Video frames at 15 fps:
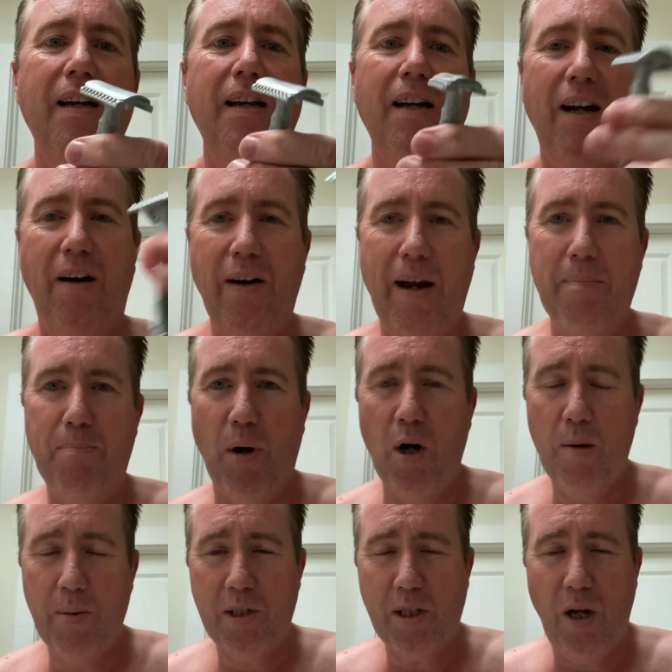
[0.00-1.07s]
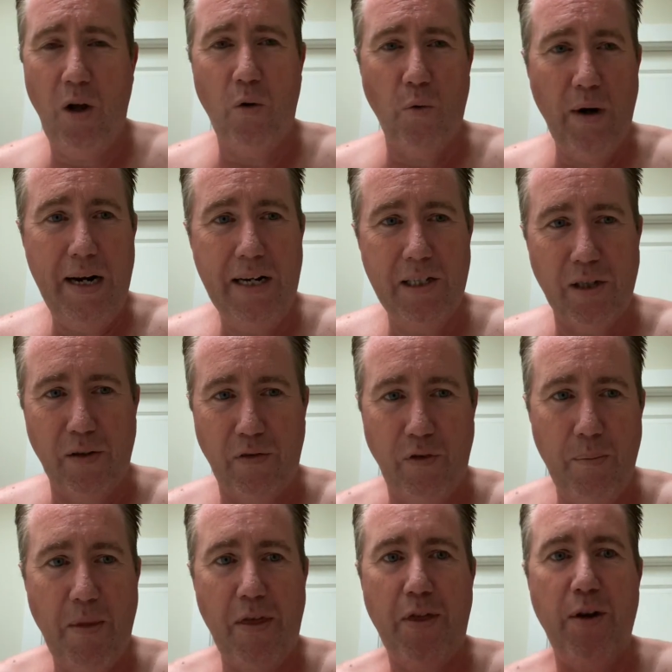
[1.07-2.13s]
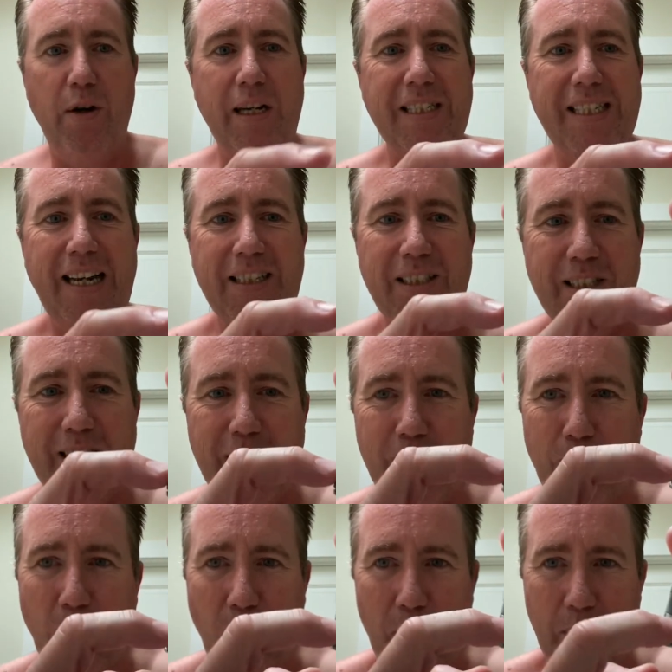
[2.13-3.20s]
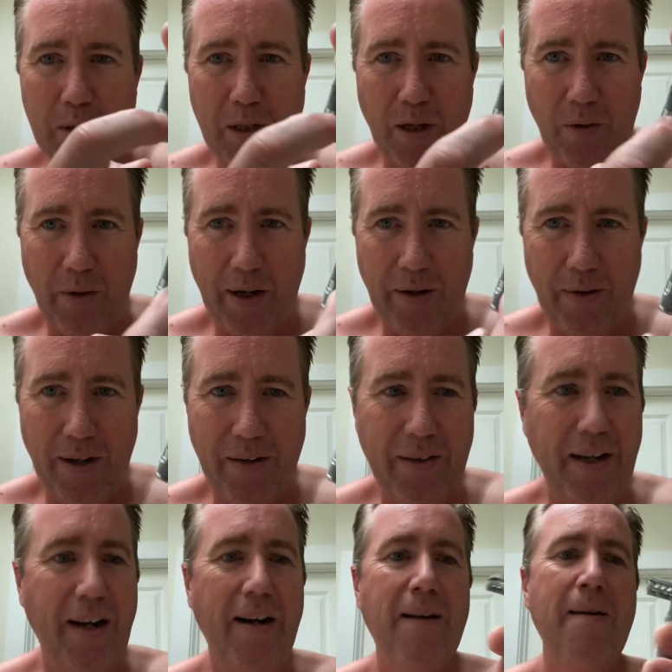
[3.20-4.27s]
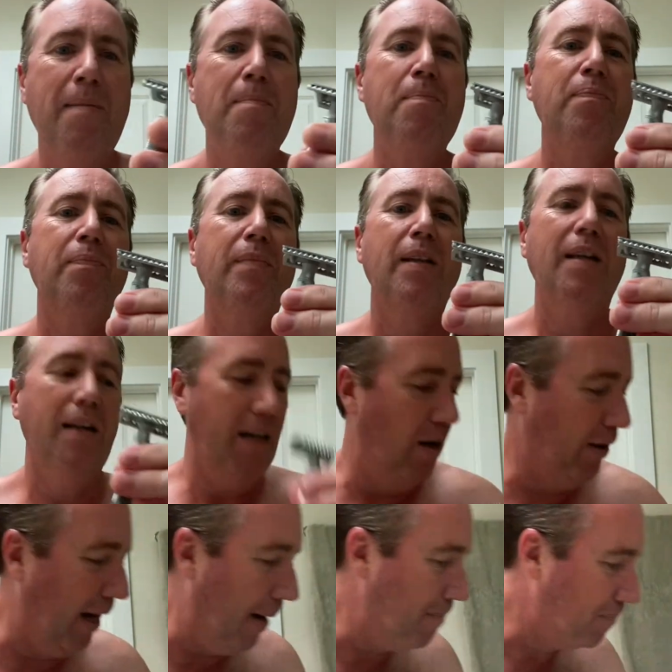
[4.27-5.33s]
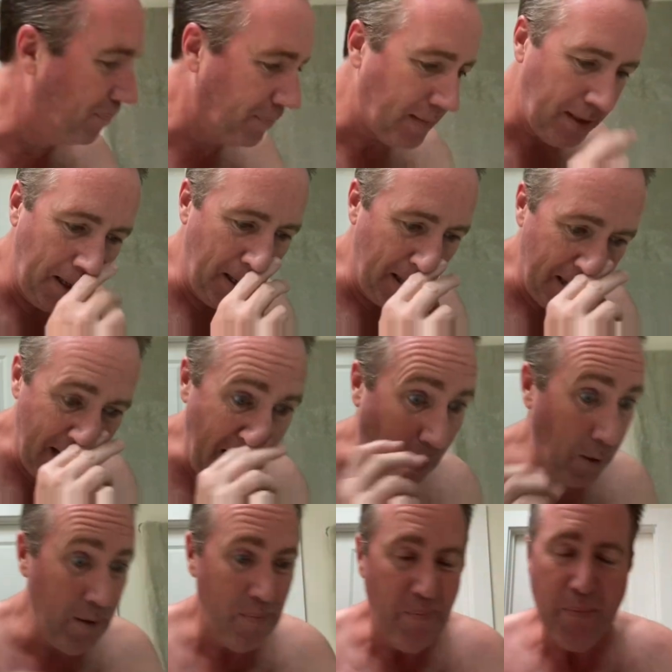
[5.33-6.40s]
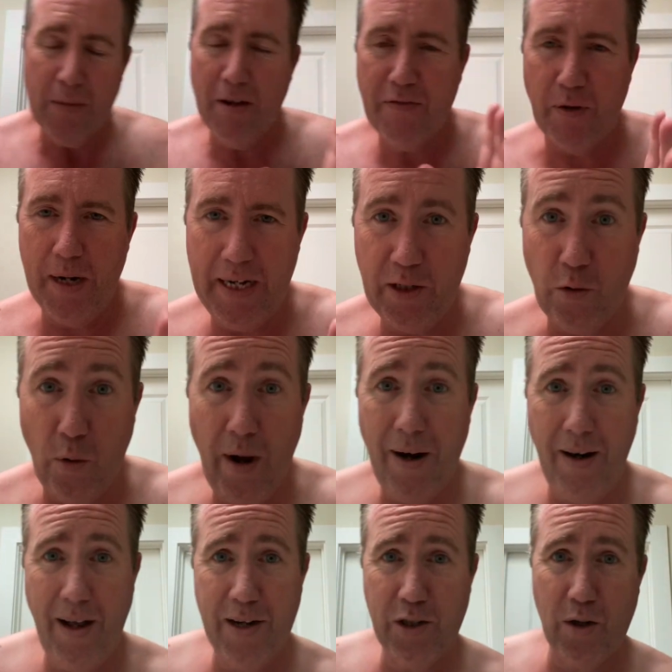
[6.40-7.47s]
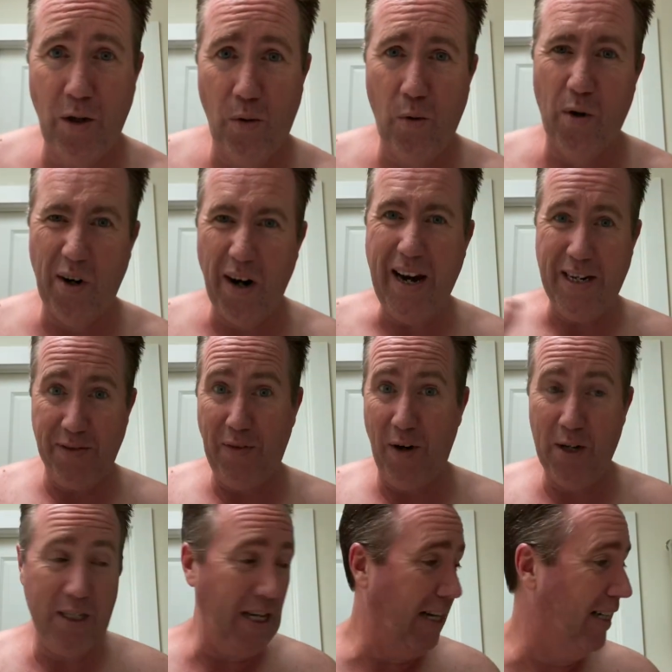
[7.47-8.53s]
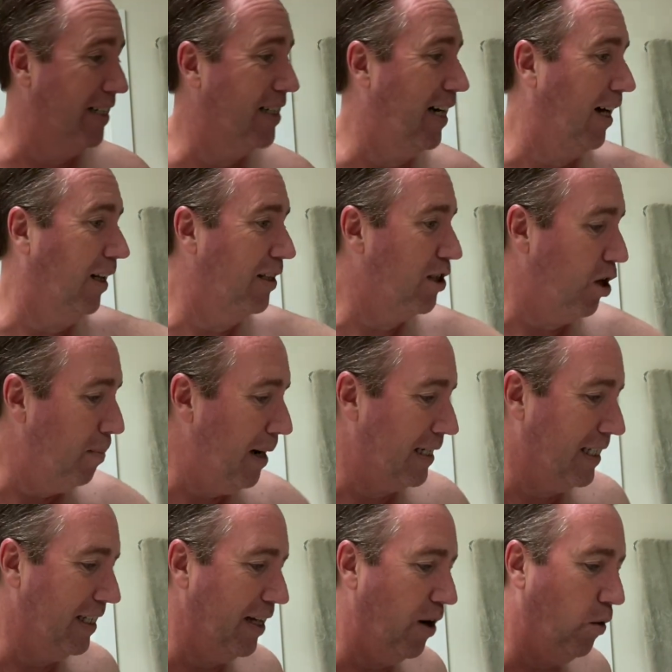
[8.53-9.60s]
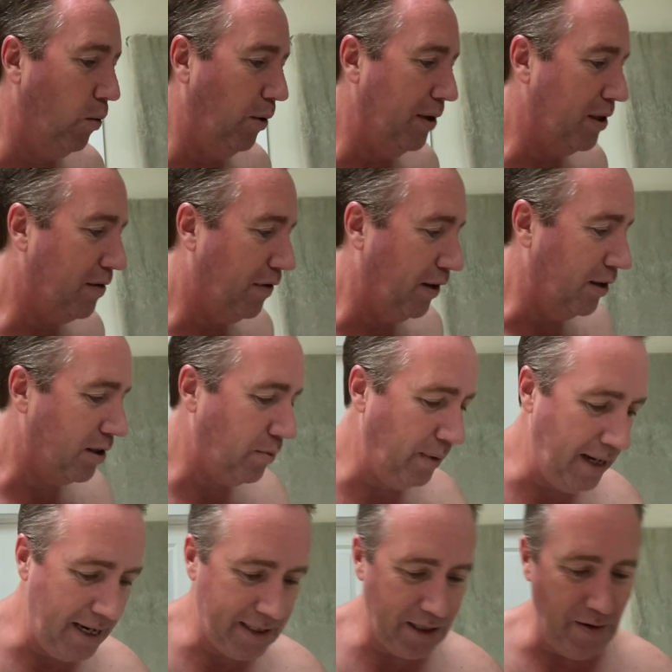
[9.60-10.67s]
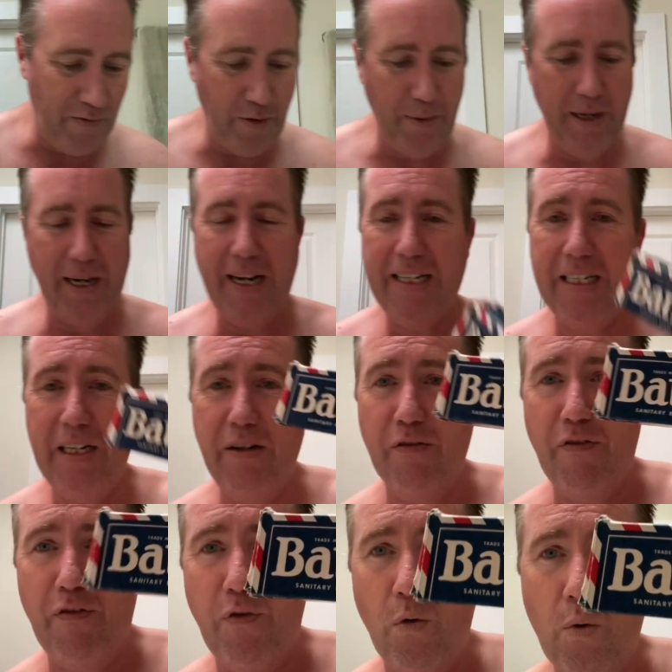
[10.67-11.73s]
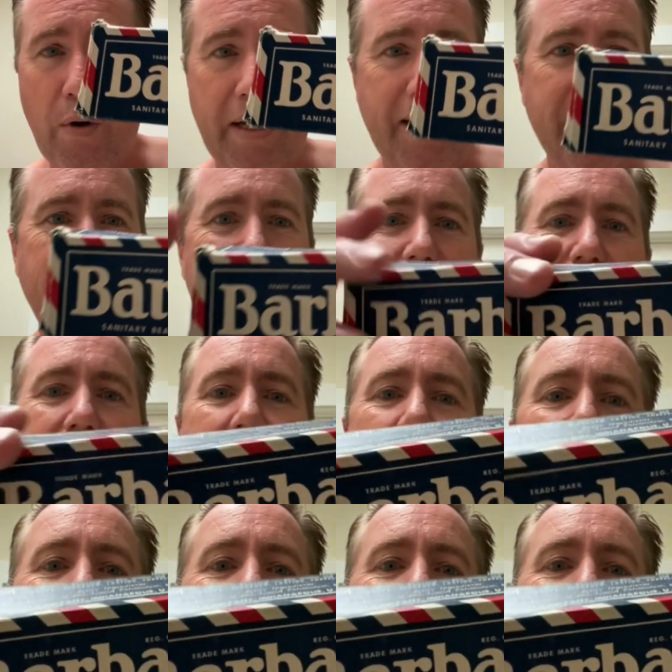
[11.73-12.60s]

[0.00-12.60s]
All right, Barbasol razor from the 30s. It actually says Barbasol right around there. Okay, now, in chronological order, as far as I can tell, let's go back to the oldest first. We got some from the 1940s. This is,